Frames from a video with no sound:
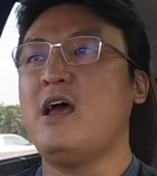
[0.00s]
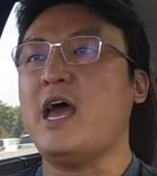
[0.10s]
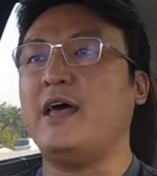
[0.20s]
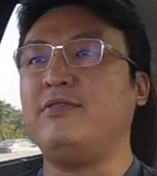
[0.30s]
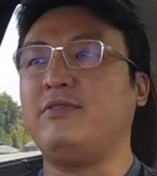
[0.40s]

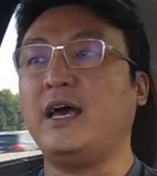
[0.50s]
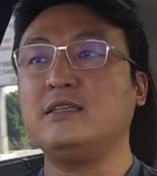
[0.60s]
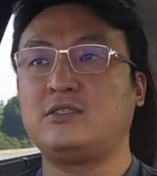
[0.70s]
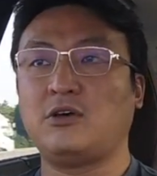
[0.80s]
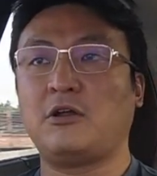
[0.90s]
And that
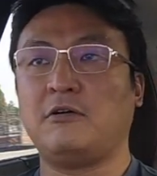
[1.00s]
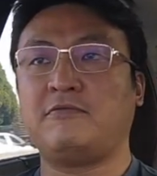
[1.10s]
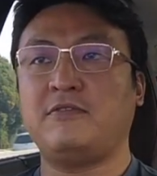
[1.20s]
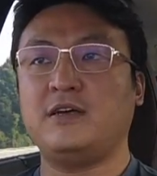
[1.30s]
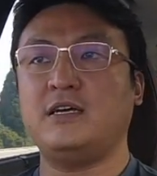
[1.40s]
sort of
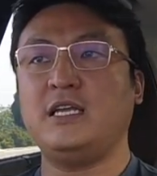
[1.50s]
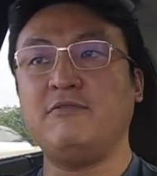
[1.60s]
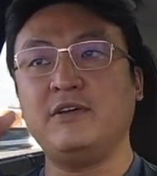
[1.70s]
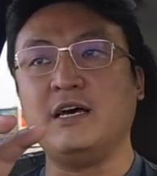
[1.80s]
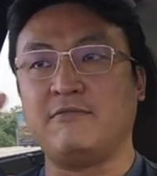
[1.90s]

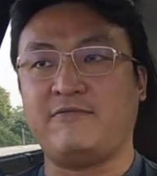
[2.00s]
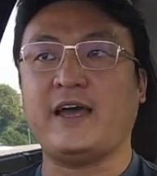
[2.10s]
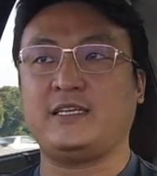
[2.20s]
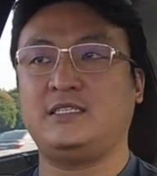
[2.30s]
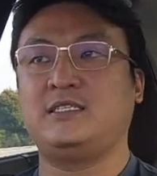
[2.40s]
even
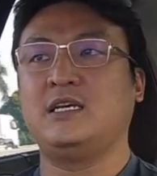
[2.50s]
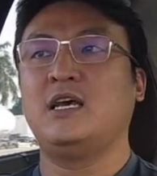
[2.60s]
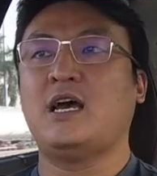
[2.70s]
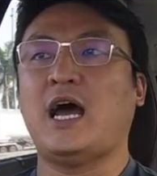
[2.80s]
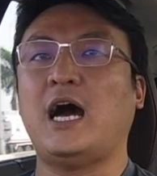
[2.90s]
affects
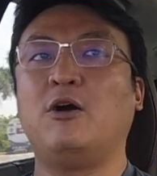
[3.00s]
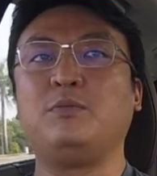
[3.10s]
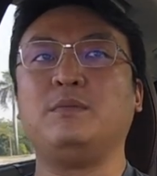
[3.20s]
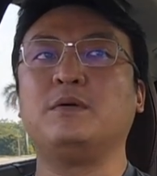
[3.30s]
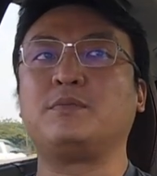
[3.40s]
how
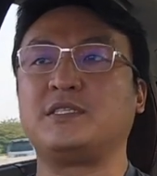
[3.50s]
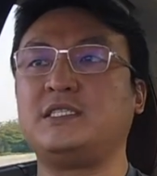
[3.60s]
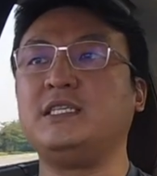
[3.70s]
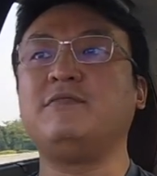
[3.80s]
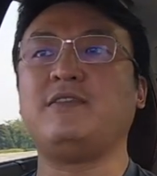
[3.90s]
people
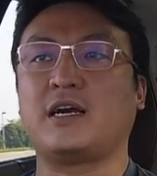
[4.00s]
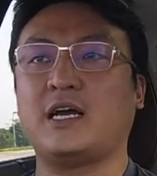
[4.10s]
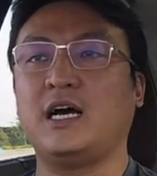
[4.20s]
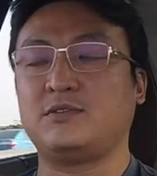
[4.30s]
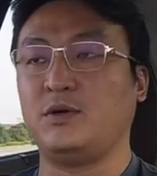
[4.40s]
perceive their
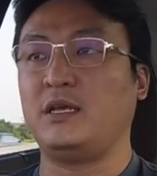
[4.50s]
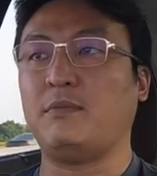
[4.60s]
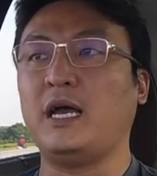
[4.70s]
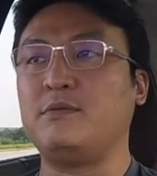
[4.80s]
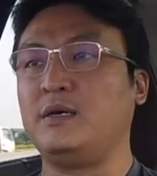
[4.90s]
cars when they
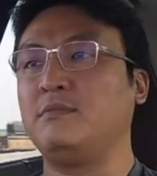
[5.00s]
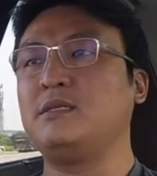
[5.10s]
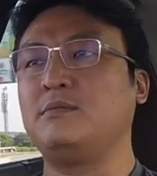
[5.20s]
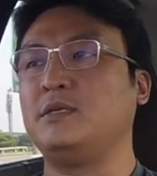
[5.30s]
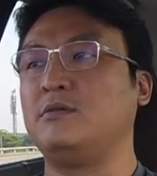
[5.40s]
buy a
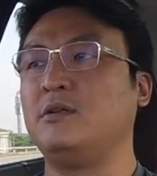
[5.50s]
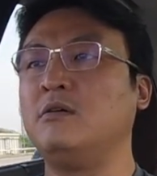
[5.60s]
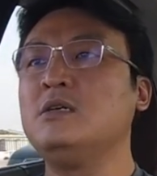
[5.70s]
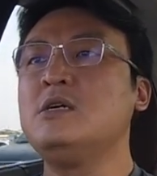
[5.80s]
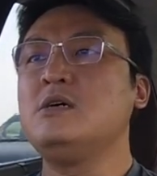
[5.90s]
BMW. You
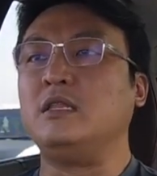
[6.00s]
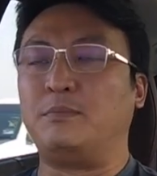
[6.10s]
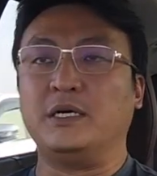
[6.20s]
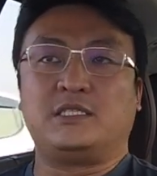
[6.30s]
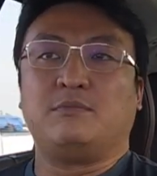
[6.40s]
know, the
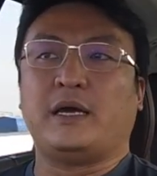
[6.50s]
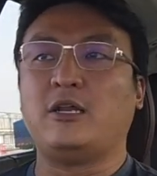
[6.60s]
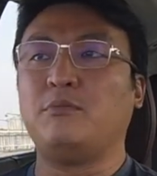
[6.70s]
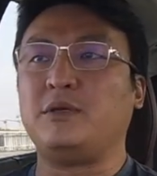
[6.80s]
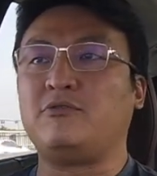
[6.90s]
person might
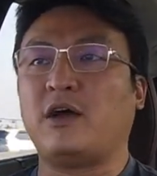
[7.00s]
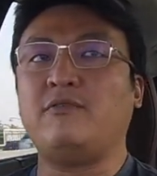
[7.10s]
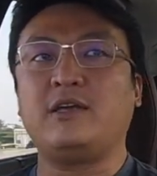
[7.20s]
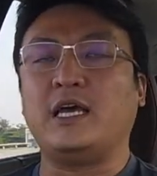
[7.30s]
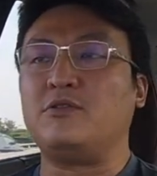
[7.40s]
not be
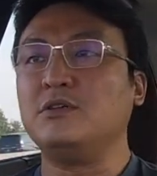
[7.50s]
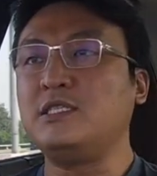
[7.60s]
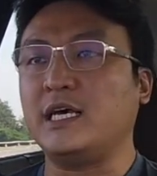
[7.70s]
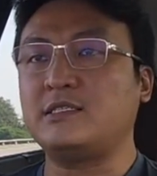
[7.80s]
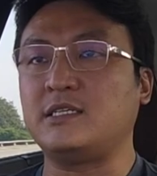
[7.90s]
driving
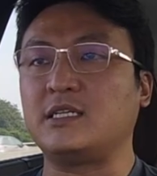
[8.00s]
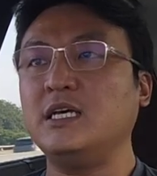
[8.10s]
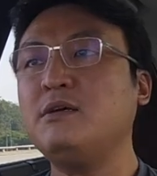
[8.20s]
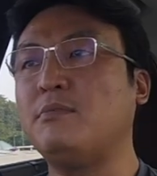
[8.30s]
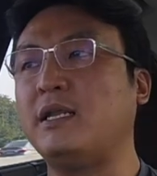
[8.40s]

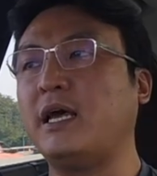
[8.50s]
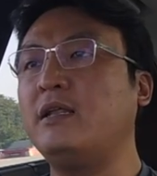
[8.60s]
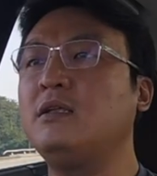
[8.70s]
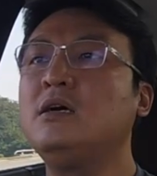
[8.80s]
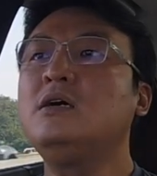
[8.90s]
enthusiastically, but
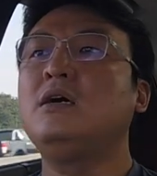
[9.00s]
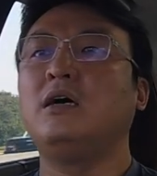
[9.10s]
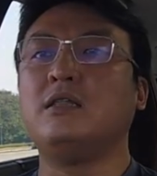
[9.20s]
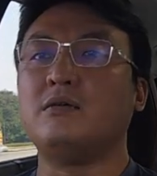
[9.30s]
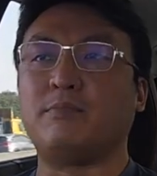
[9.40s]
then
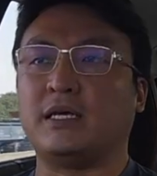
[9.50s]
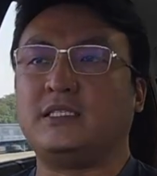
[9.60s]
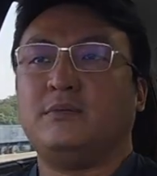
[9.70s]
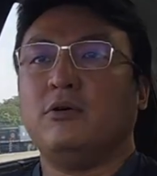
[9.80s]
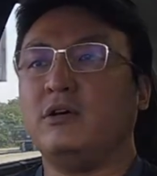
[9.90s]
uh, the
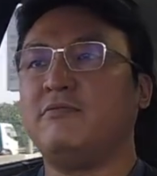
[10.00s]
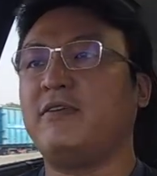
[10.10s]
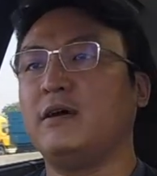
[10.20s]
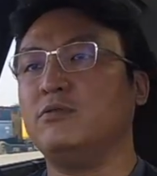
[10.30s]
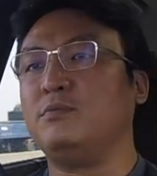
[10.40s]
placebo
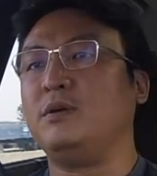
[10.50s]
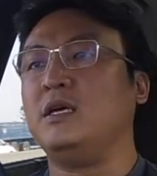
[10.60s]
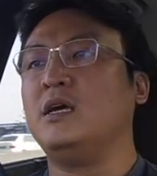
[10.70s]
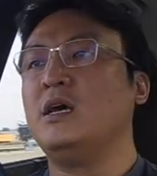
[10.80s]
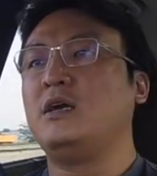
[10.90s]
effect would be
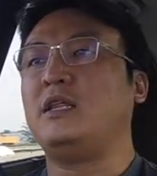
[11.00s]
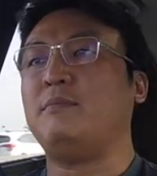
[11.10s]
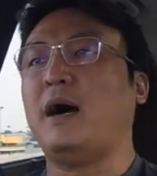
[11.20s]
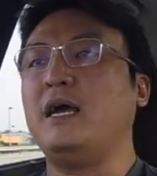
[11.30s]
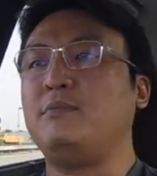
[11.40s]
they
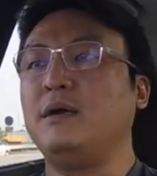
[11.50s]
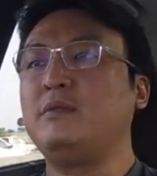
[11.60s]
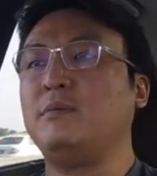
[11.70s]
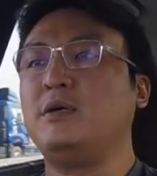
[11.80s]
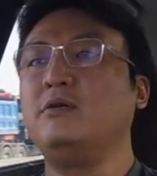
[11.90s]
buy a
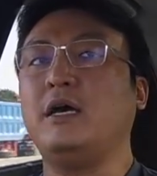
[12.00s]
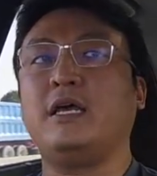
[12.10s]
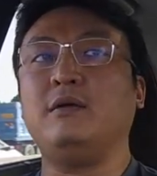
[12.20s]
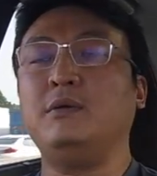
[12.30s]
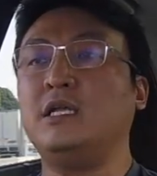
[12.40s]
BMW and then
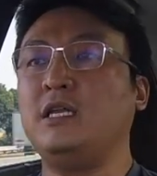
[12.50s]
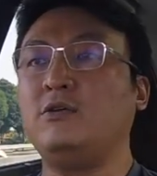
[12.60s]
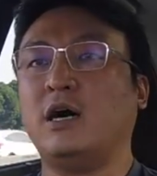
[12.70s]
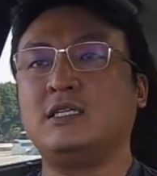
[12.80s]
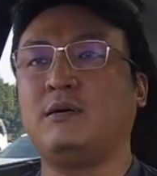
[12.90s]
immediately you
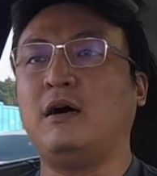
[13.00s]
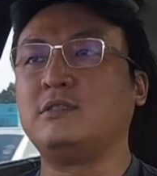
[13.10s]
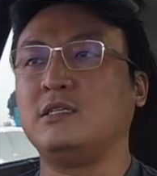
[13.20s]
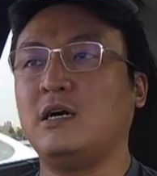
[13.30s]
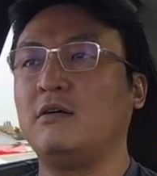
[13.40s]
ask them how
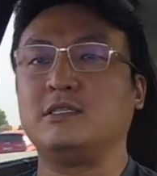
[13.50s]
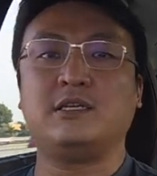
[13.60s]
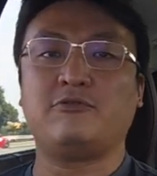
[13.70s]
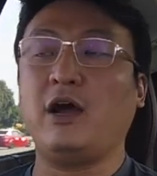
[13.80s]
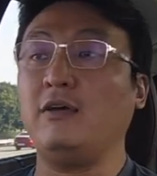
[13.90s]
does, how does
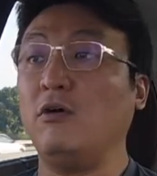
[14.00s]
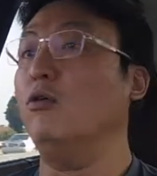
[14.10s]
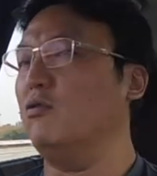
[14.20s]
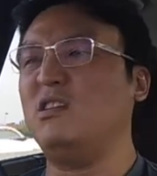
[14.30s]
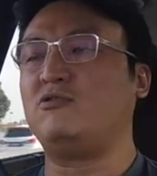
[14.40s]
it drive?
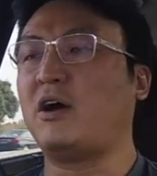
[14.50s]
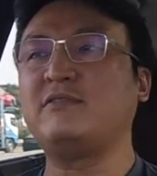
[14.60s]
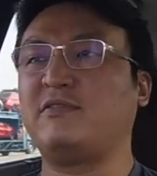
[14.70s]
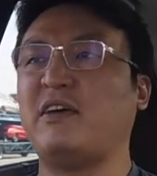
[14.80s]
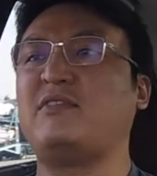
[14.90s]
Oh, it
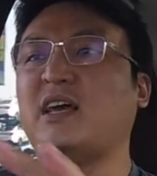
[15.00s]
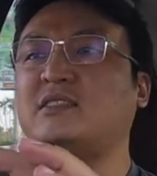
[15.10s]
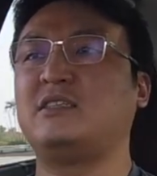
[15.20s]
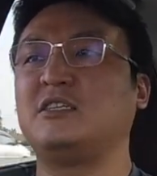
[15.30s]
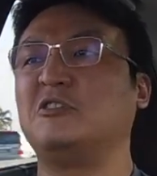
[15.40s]
drives fantastic.